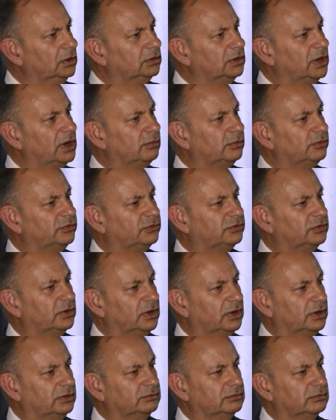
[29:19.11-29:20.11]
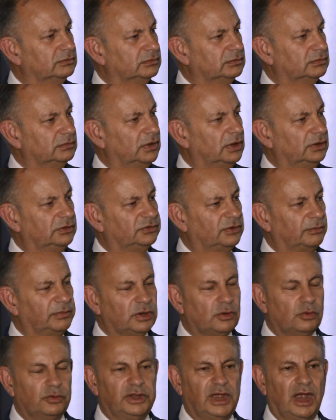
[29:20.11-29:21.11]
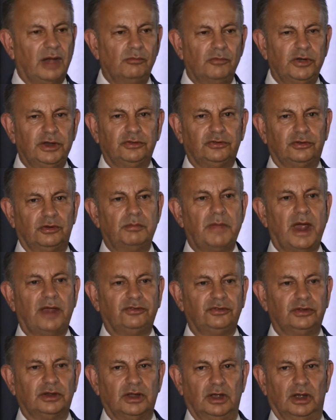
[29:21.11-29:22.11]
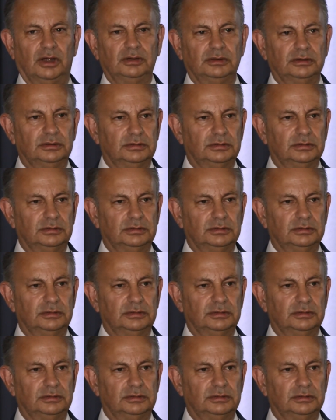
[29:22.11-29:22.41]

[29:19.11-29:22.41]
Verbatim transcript: there was uh, something called the Amritsar Massacre.